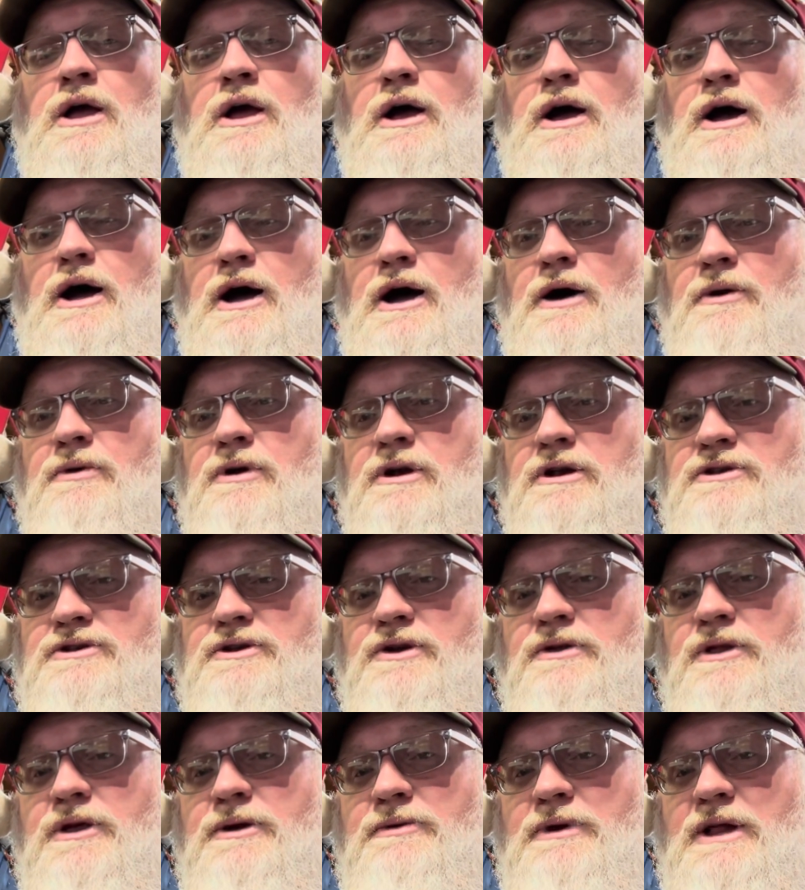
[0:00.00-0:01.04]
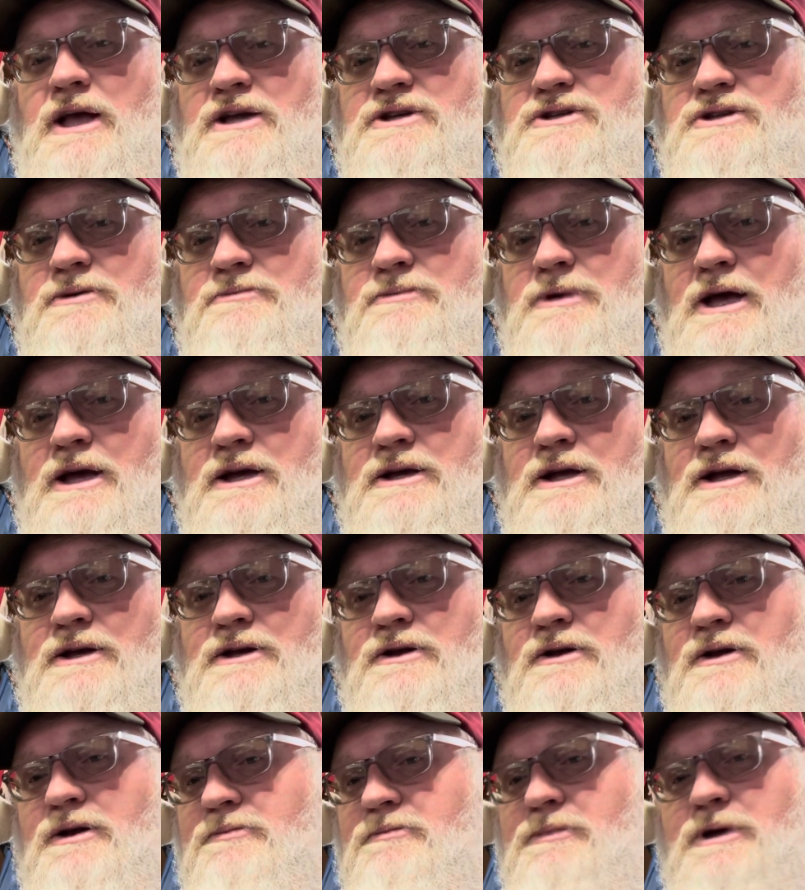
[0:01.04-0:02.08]
where a dually would actually back
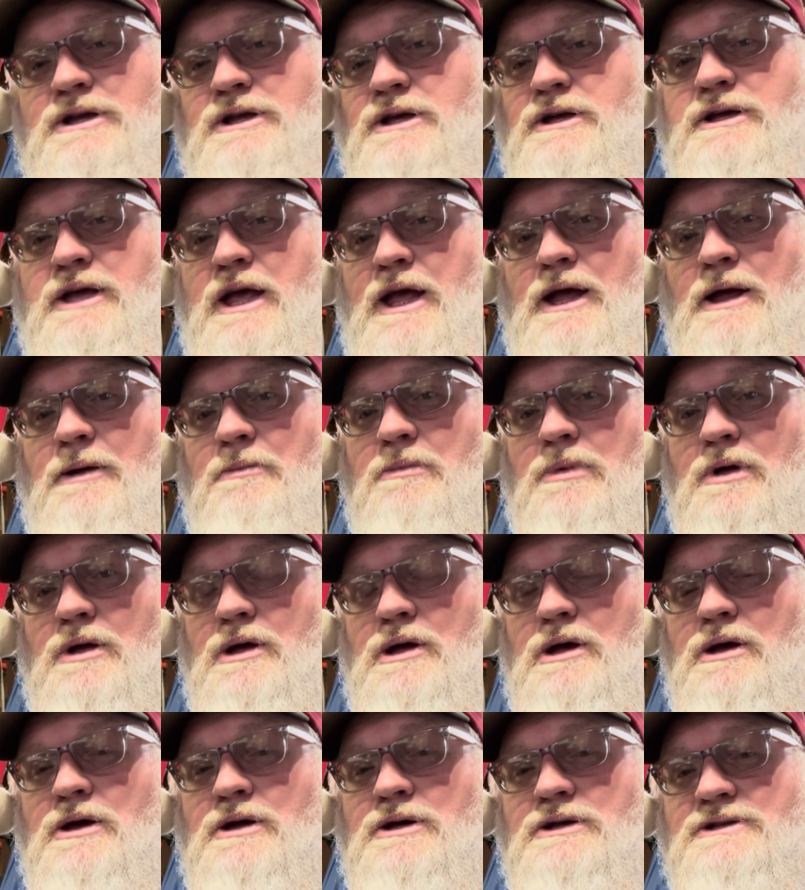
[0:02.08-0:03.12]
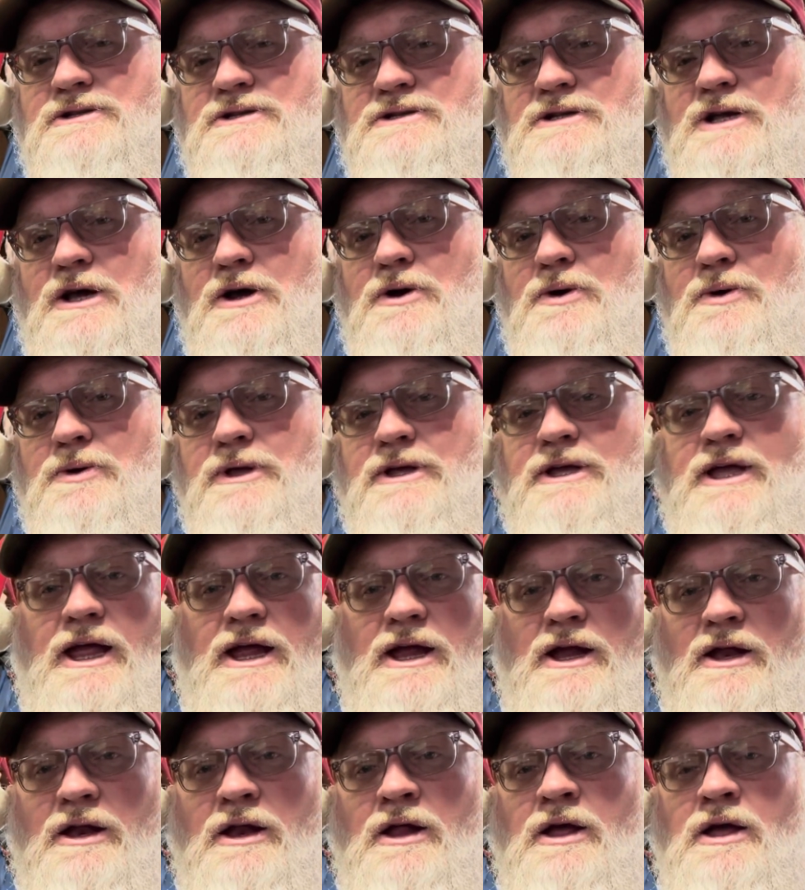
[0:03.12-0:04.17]
under it, but you can't. So you
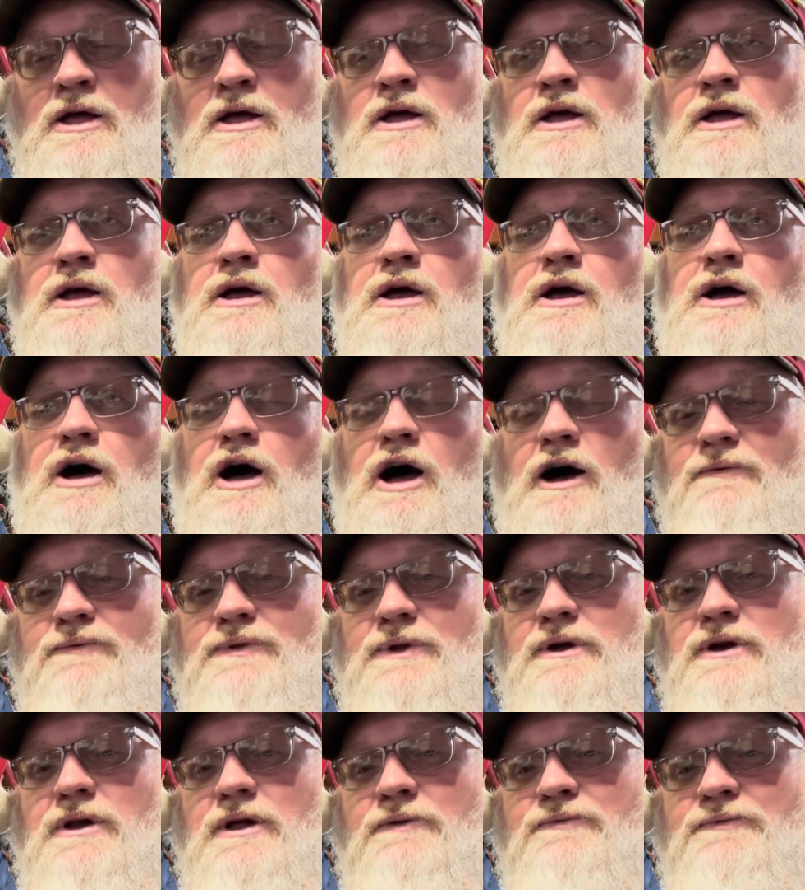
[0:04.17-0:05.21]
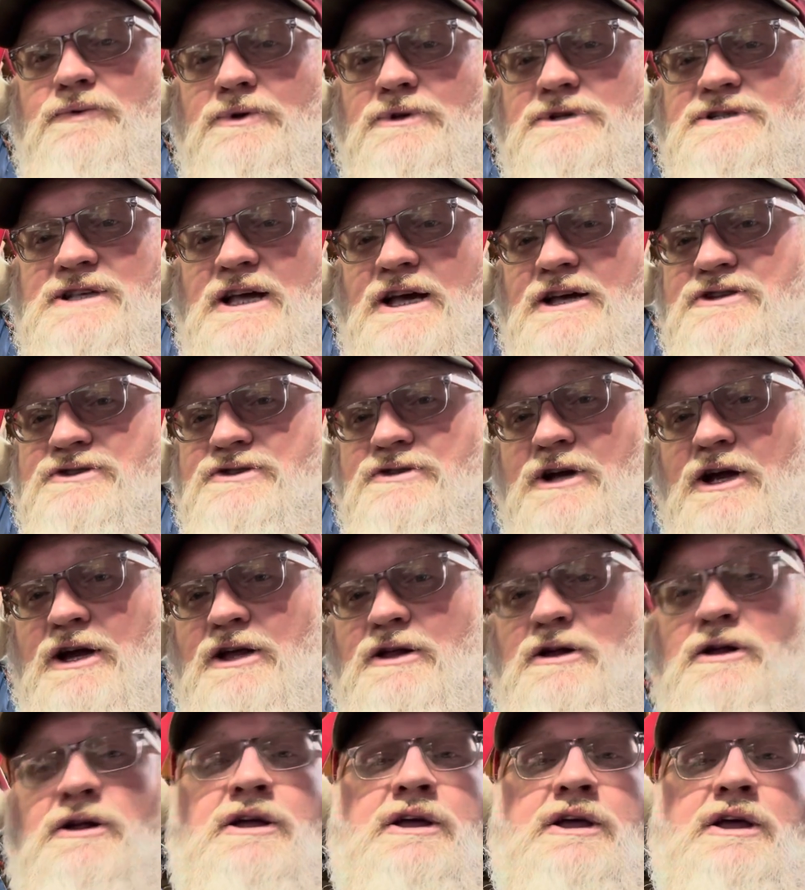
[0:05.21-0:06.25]
can't offload a full-size
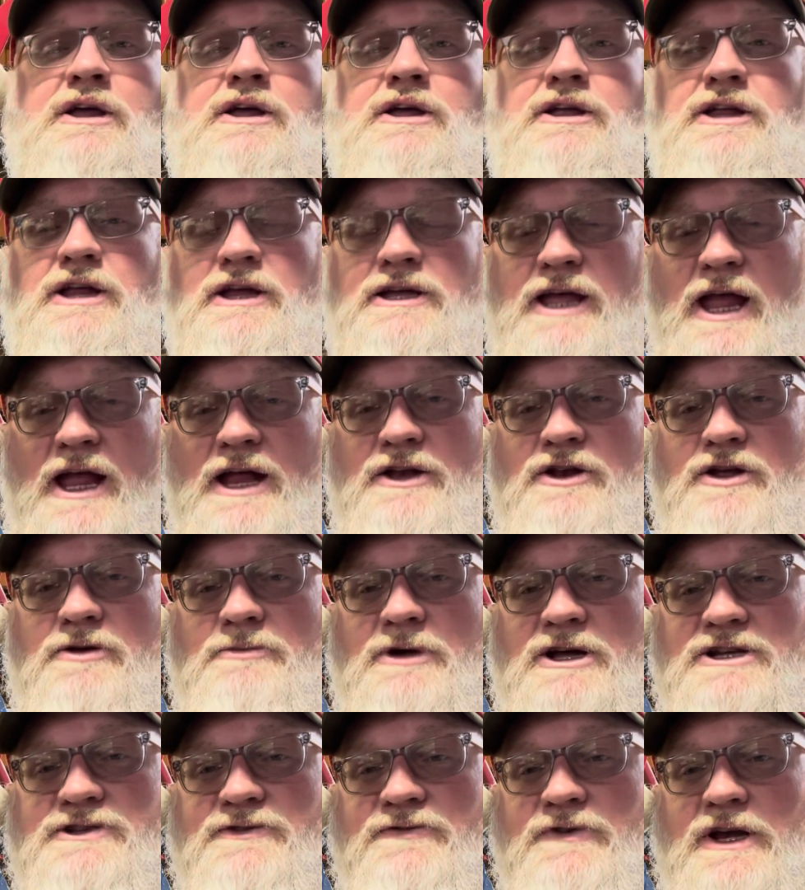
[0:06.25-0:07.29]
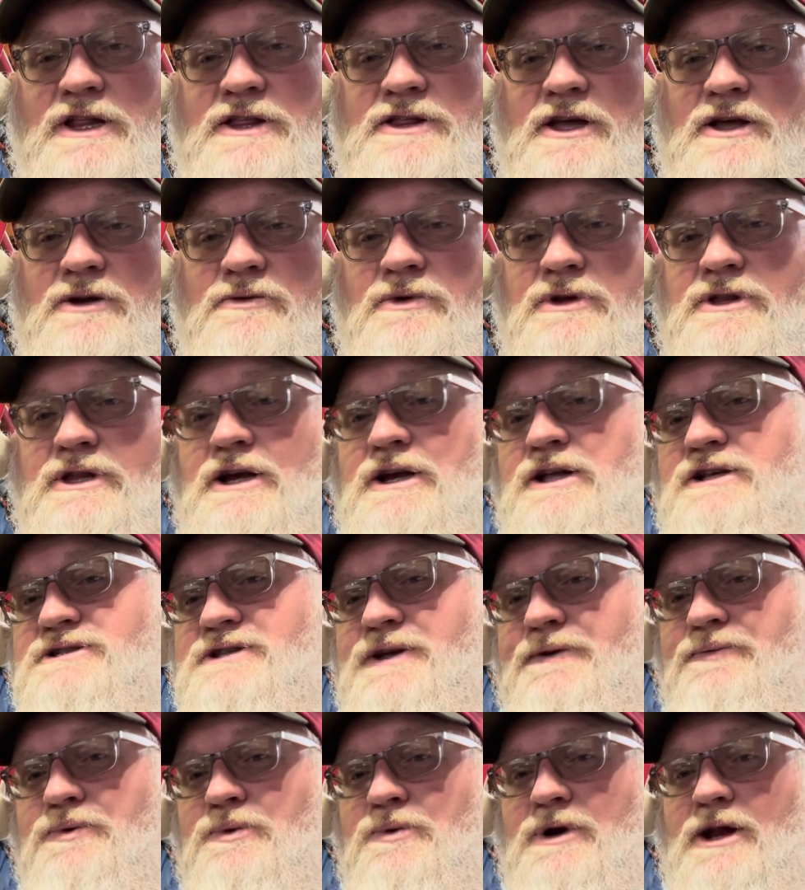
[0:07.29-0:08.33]
trailer. You can't do much of anything with it
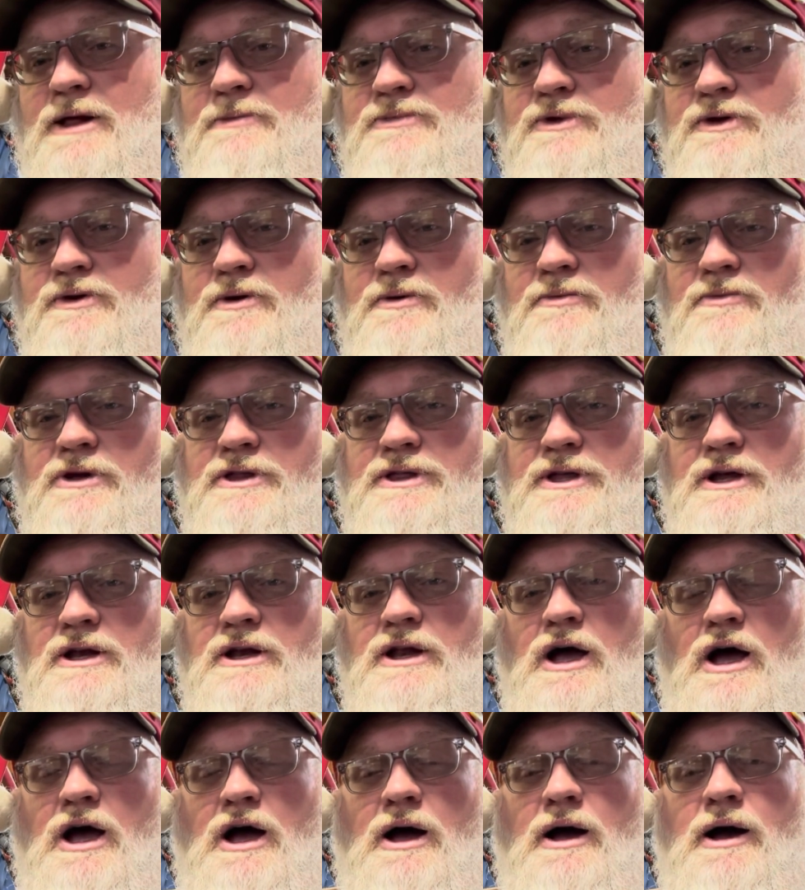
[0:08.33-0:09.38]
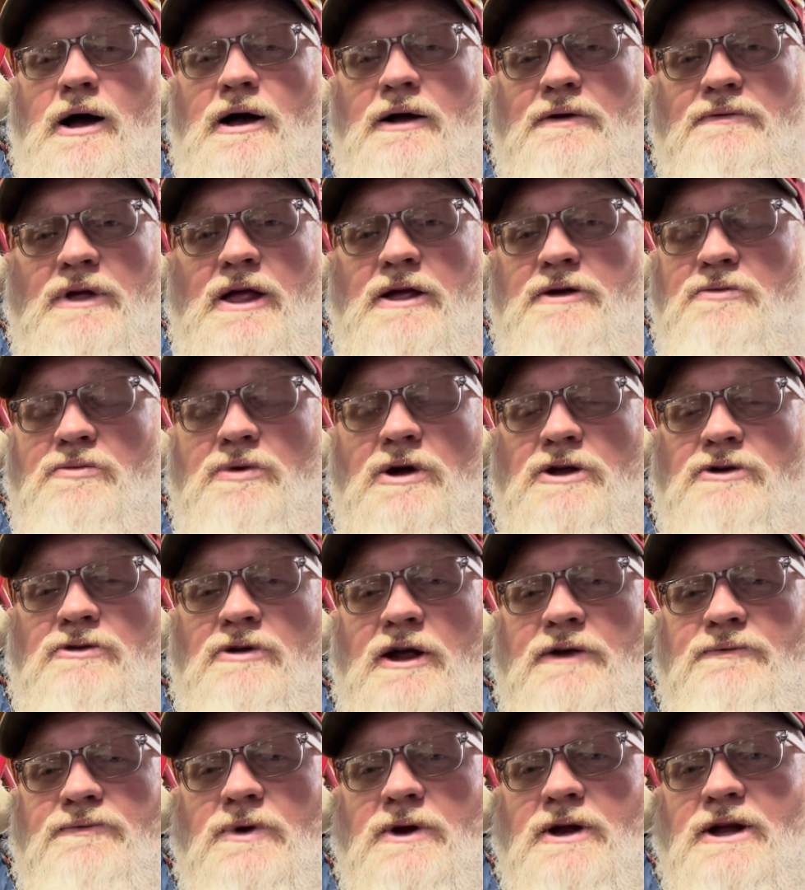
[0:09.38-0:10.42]
except for what I'm doing with it. It worked
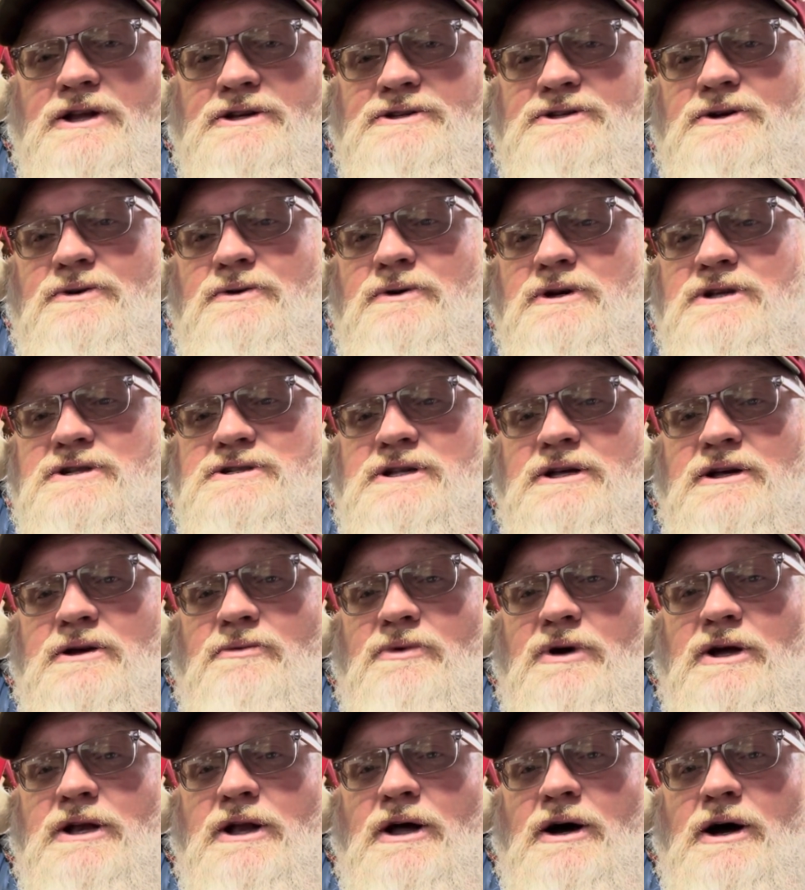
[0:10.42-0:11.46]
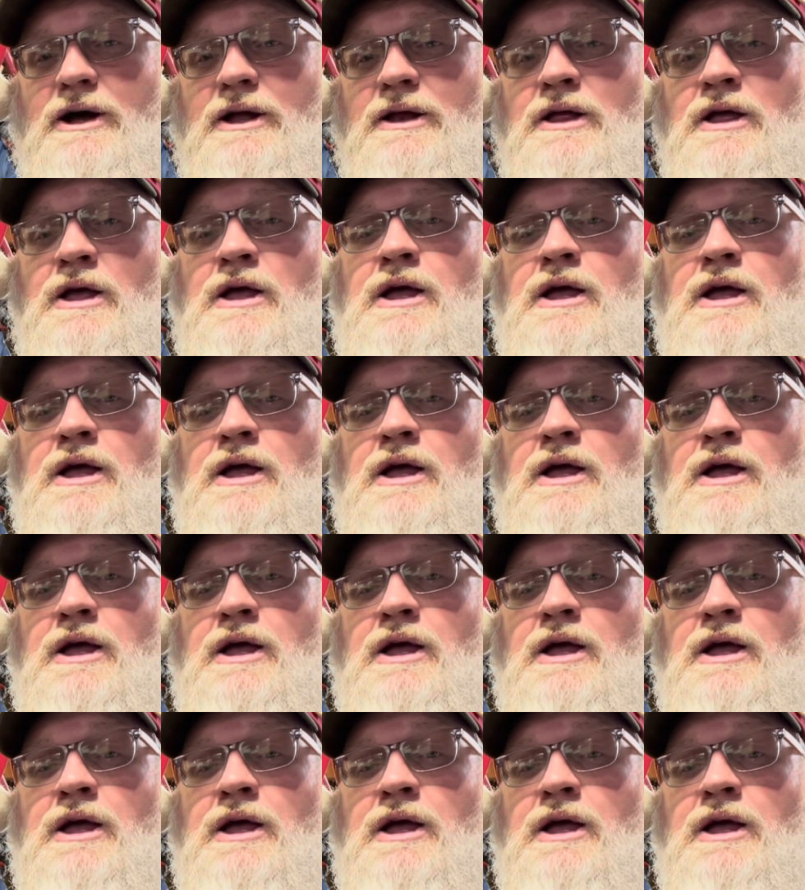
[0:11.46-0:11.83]
great for engine hoisting and whatnot.